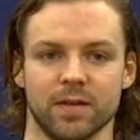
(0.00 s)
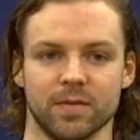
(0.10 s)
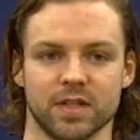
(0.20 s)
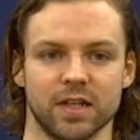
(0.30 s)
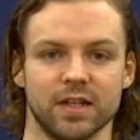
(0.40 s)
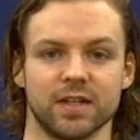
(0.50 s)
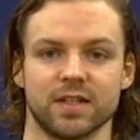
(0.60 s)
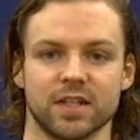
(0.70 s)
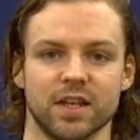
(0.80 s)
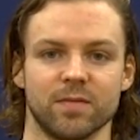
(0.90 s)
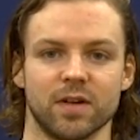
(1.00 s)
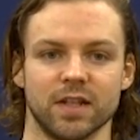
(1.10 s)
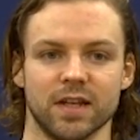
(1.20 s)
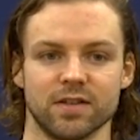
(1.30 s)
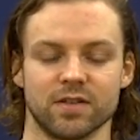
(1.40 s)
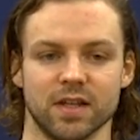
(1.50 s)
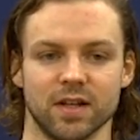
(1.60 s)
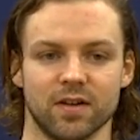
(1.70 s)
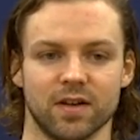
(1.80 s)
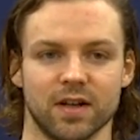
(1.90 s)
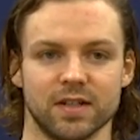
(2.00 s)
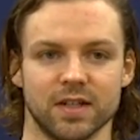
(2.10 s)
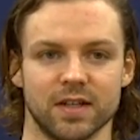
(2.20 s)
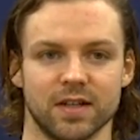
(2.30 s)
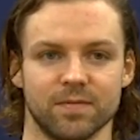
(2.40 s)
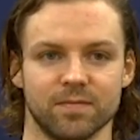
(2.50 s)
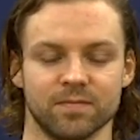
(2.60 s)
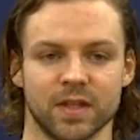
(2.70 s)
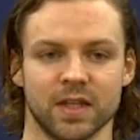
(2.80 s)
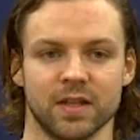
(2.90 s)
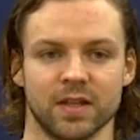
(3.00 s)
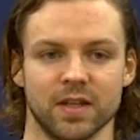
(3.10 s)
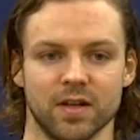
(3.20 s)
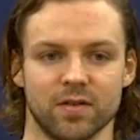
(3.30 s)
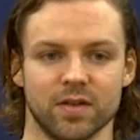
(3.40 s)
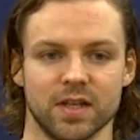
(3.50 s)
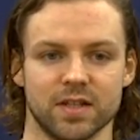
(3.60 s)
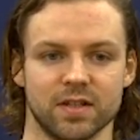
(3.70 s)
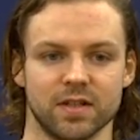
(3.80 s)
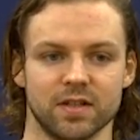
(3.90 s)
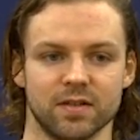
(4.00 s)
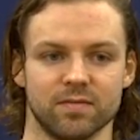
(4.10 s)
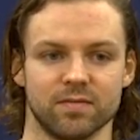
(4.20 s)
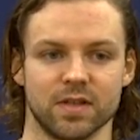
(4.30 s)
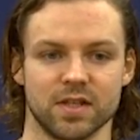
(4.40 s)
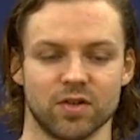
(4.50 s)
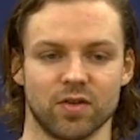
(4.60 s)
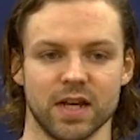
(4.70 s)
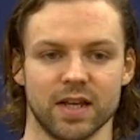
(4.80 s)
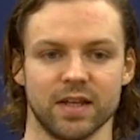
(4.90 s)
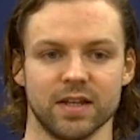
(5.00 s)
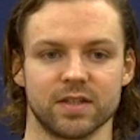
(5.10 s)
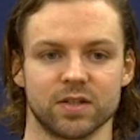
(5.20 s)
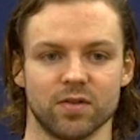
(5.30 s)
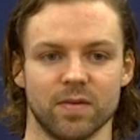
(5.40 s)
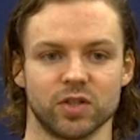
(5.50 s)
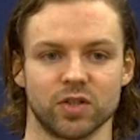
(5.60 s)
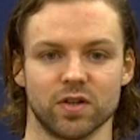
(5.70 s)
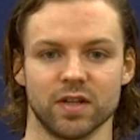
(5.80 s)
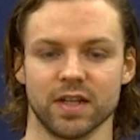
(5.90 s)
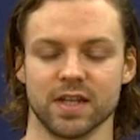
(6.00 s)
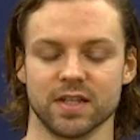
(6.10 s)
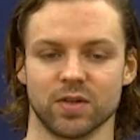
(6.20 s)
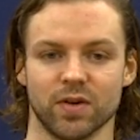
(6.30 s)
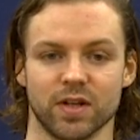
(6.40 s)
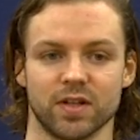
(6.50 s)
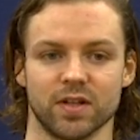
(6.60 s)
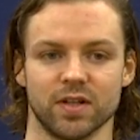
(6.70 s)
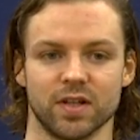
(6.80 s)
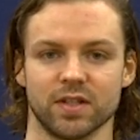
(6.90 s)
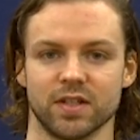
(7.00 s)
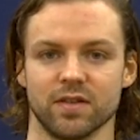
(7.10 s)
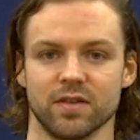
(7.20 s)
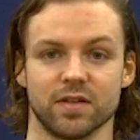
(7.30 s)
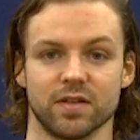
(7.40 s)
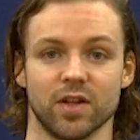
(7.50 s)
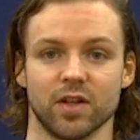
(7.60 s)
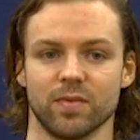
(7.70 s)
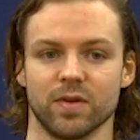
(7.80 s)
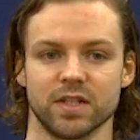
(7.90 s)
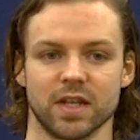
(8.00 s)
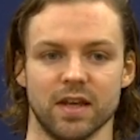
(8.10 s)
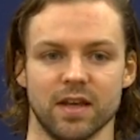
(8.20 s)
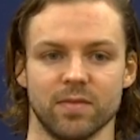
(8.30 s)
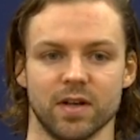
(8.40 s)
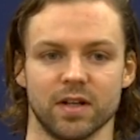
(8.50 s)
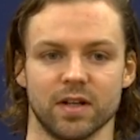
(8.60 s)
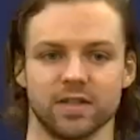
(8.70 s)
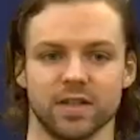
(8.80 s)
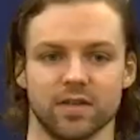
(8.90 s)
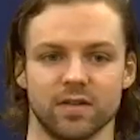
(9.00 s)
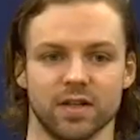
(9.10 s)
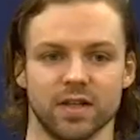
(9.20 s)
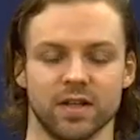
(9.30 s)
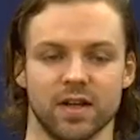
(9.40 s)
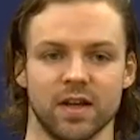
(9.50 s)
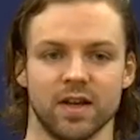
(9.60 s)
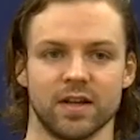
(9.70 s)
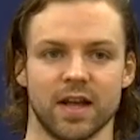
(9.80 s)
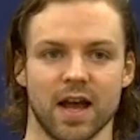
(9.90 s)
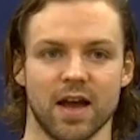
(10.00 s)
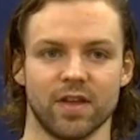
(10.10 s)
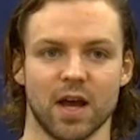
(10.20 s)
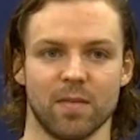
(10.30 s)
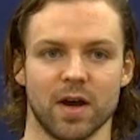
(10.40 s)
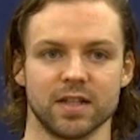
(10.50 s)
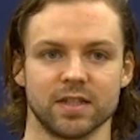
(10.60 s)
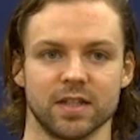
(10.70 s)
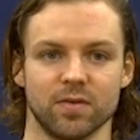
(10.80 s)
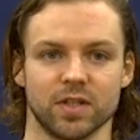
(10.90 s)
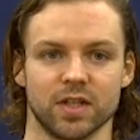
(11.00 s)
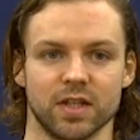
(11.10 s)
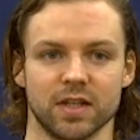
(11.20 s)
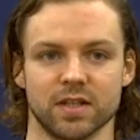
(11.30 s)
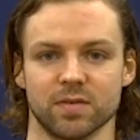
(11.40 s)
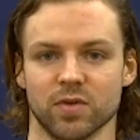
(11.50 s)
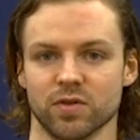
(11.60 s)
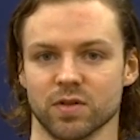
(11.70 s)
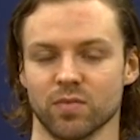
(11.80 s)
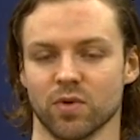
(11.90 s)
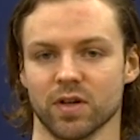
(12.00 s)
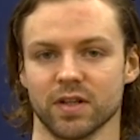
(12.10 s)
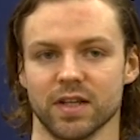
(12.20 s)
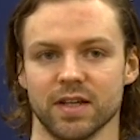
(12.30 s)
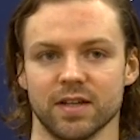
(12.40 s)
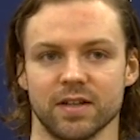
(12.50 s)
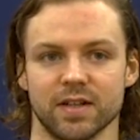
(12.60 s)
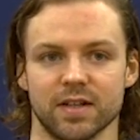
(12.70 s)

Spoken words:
I'm excited to see him on the ice here. And, you know, he's a great kid. So I'm sure that he's going to continue to develop in his game and continue to have that mindset, which I think is the most important thing.